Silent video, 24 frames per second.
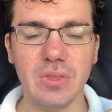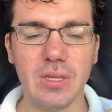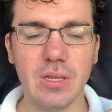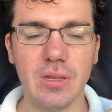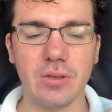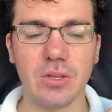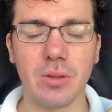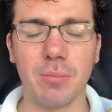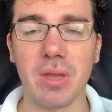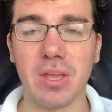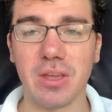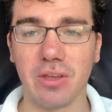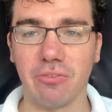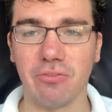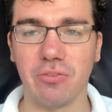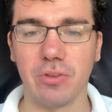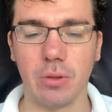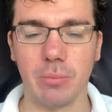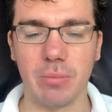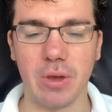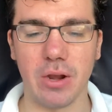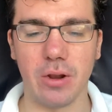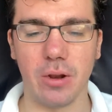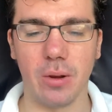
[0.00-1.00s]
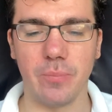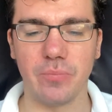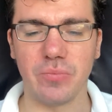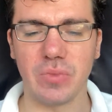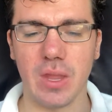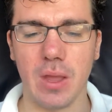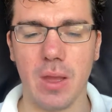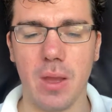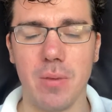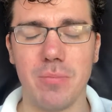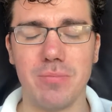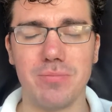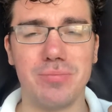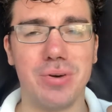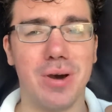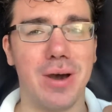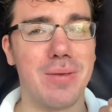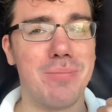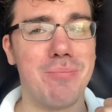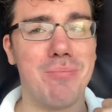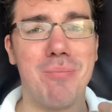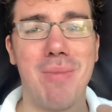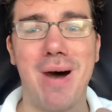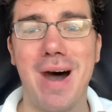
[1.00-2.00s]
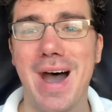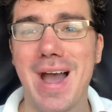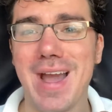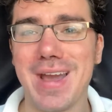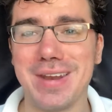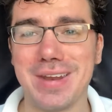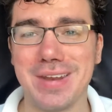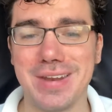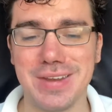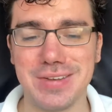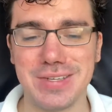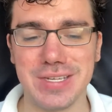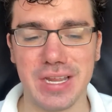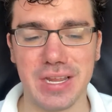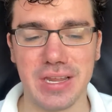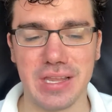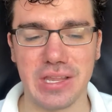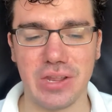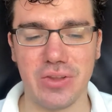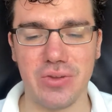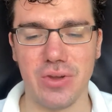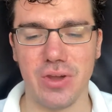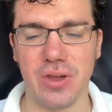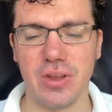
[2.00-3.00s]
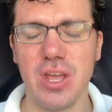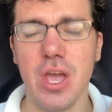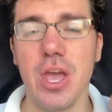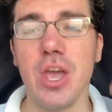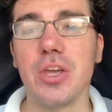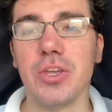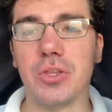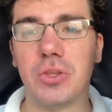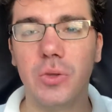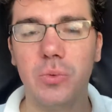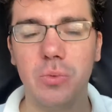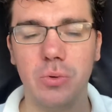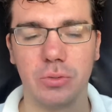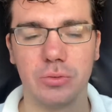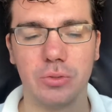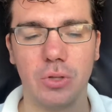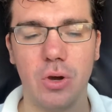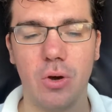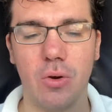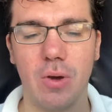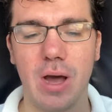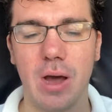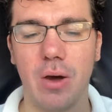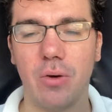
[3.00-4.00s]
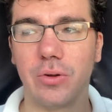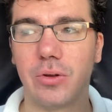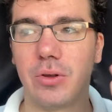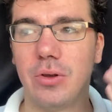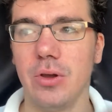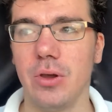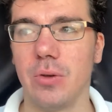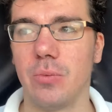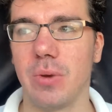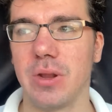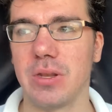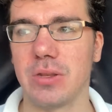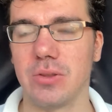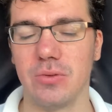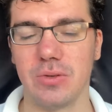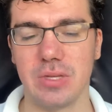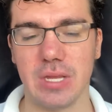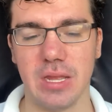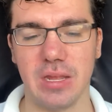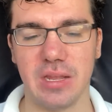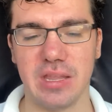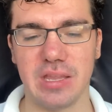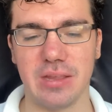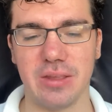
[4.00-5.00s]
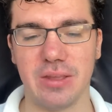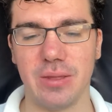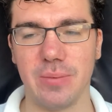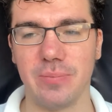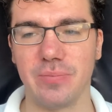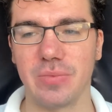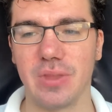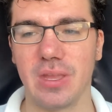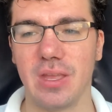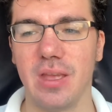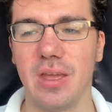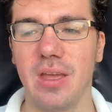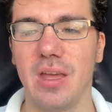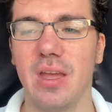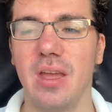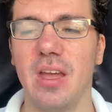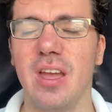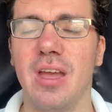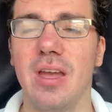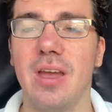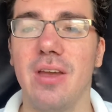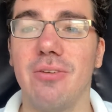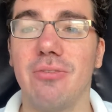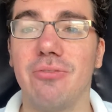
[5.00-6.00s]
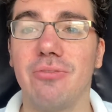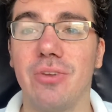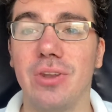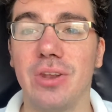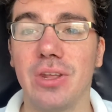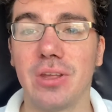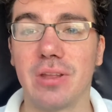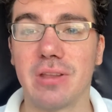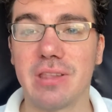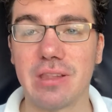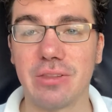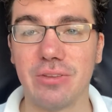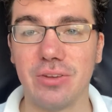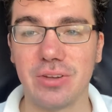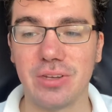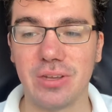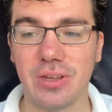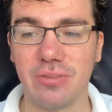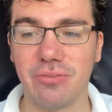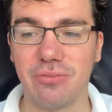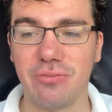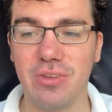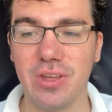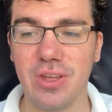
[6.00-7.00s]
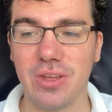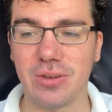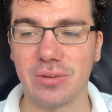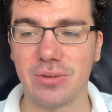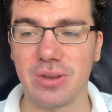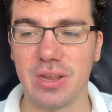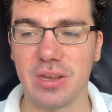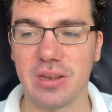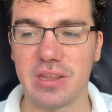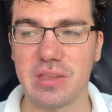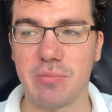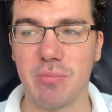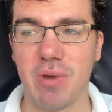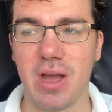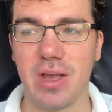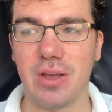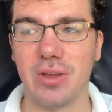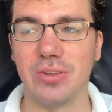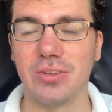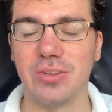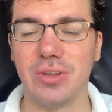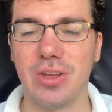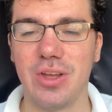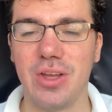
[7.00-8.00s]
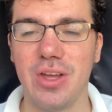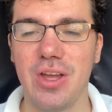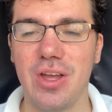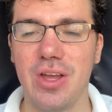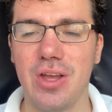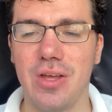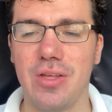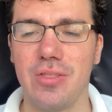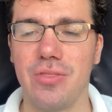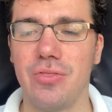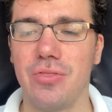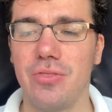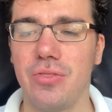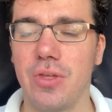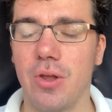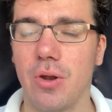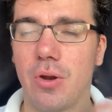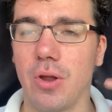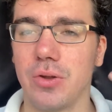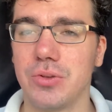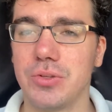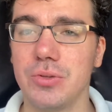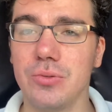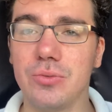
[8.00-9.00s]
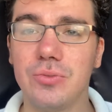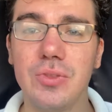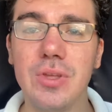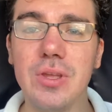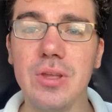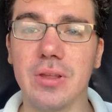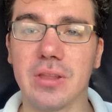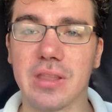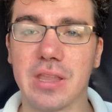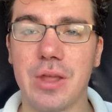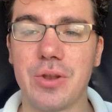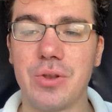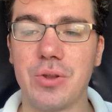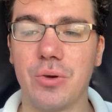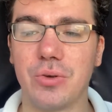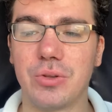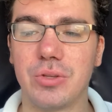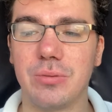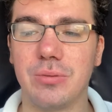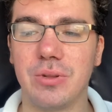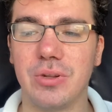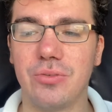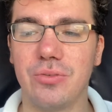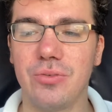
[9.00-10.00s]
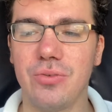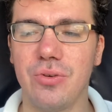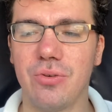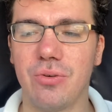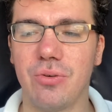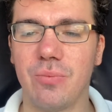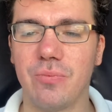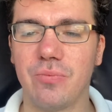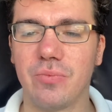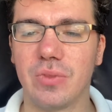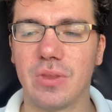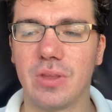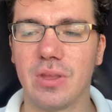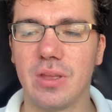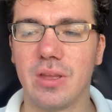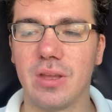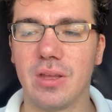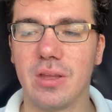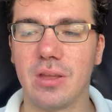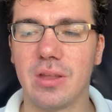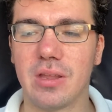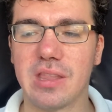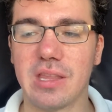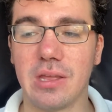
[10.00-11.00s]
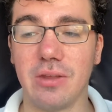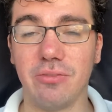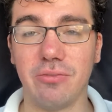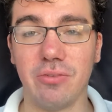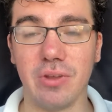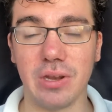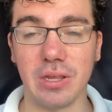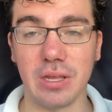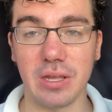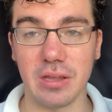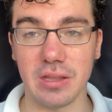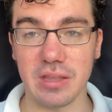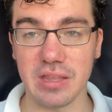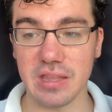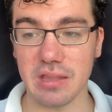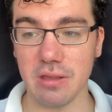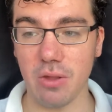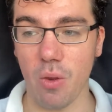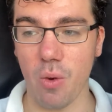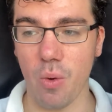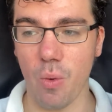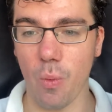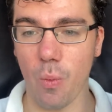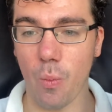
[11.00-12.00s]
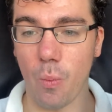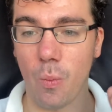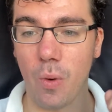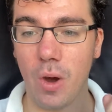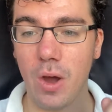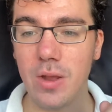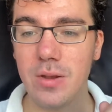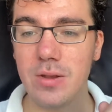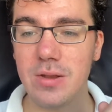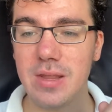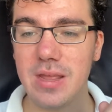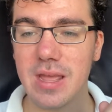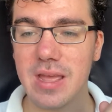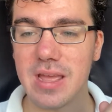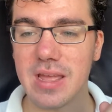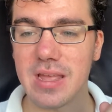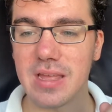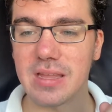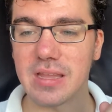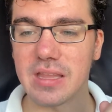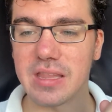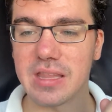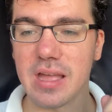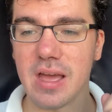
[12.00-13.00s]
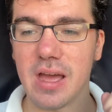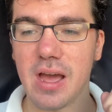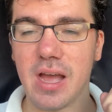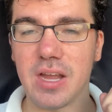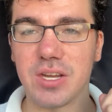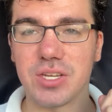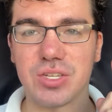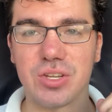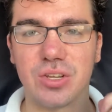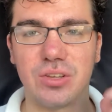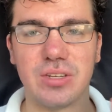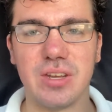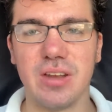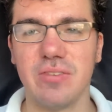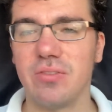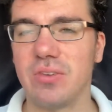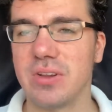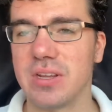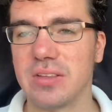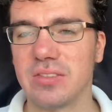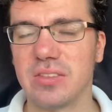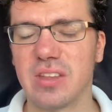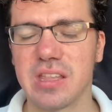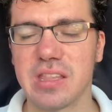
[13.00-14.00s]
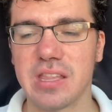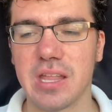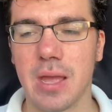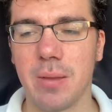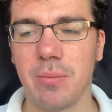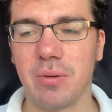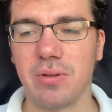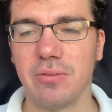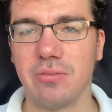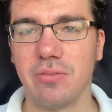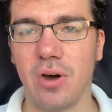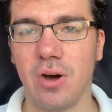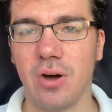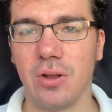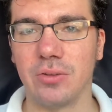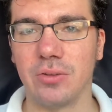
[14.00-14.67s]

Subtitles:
to make it feel better. But my, did it taste good. You will know how good when you taste it." Finnegas looked at Finn and smiled. "There are two things I know to be true," said Finnegas. "One is that I shall never eat the salmon of all